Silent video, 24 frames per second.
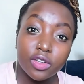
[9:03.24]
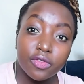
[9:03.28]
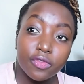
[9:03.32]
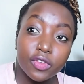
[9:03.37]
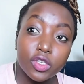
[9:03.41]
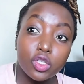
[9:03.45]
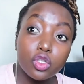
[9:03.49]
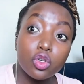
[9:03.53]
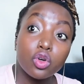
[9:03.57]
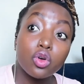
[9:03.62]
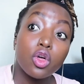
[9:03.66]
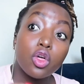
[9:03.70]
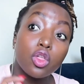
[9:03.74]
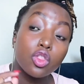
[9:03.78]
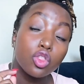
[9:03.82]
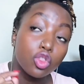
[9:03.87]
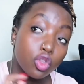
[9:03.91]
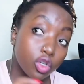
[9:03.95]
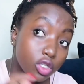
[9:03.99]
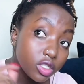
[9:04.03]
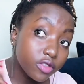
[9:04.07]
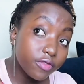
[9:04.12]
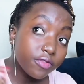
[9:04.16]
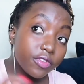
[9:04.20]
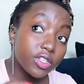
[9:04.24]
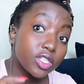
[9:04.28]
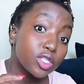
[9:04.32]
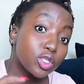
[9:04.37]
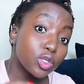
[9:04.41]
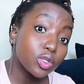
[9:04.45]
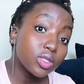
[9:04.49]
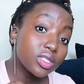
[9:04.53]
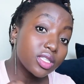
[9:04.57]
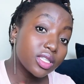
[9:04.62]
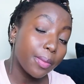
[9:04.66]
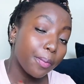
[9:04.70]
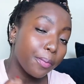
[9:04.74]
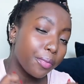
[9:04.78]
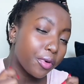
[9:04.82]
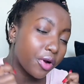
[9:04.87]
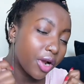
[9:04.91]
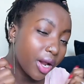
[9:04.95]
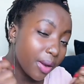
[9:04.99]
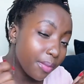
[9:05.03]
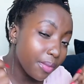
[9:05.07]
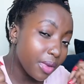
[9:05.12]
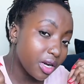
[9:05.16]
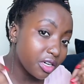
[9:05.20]
video. Those videos, the
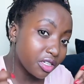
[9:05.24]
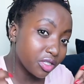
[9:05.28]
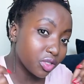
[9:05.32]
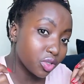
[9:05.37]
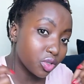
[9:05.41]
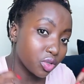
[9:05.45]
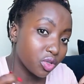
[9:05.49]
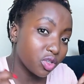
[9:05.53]
primary